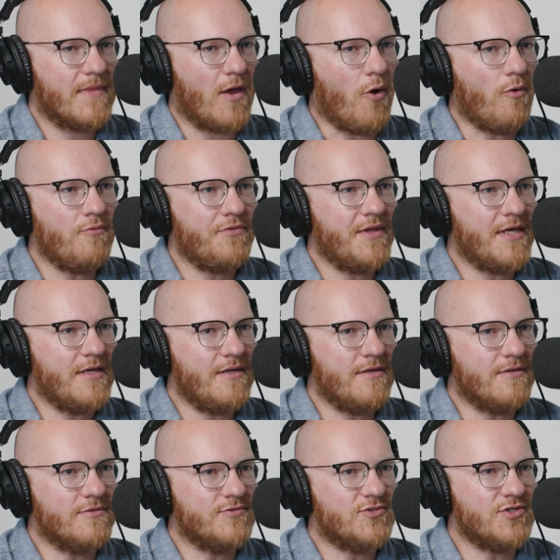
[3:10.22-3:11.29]

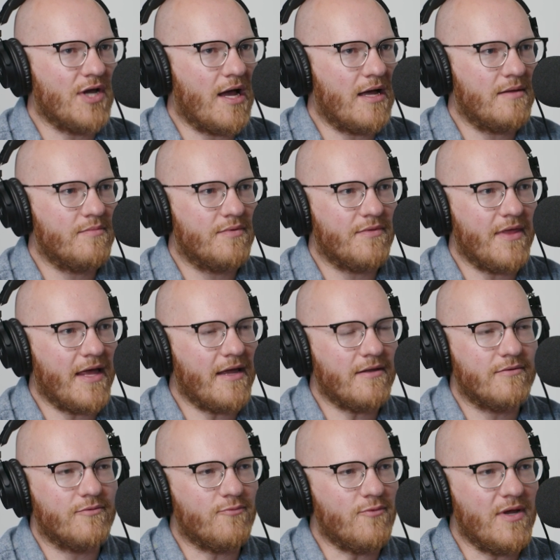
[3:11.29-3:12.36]
only job that
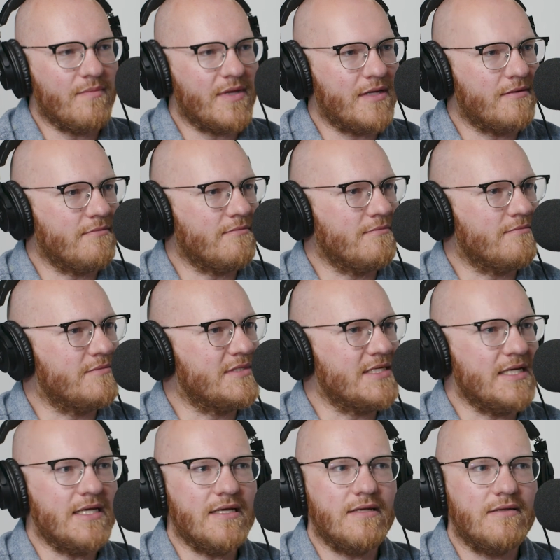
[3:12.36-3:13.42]
women
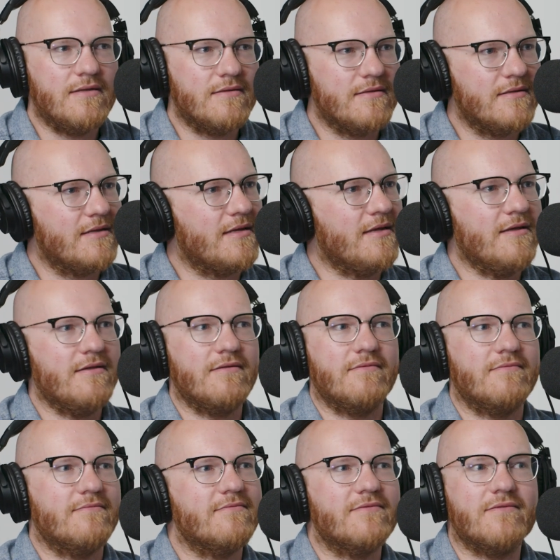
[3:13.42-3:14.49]
did
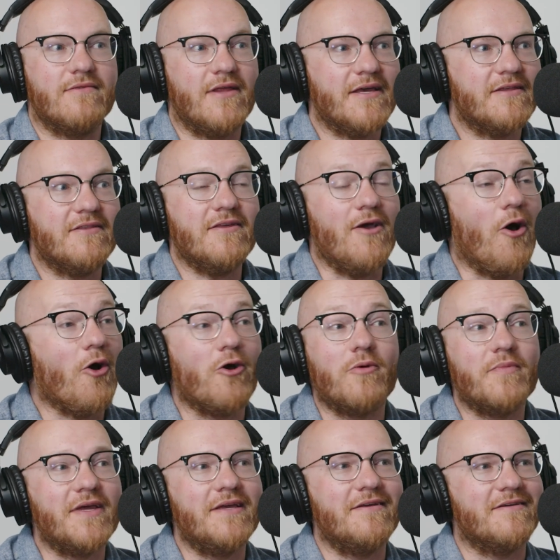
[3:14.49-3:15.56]
in like the
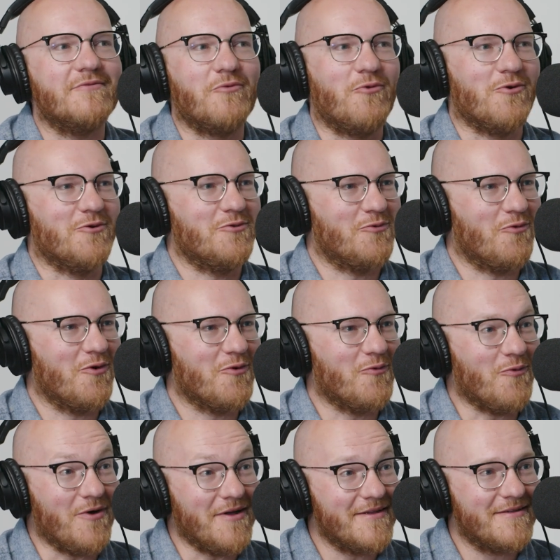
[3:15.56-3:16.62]
Army in World War
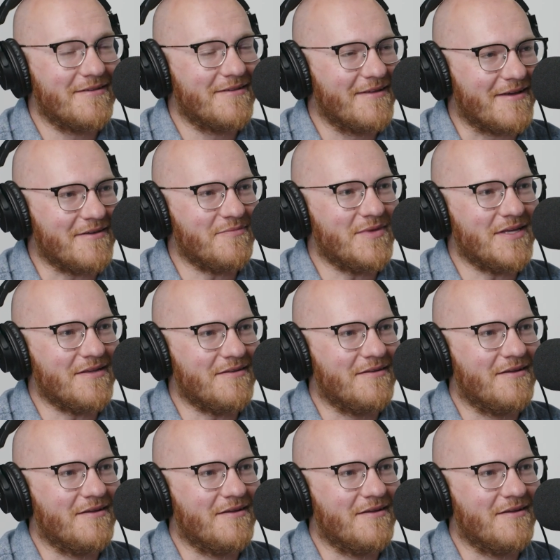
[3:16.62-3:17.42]
I? I mean,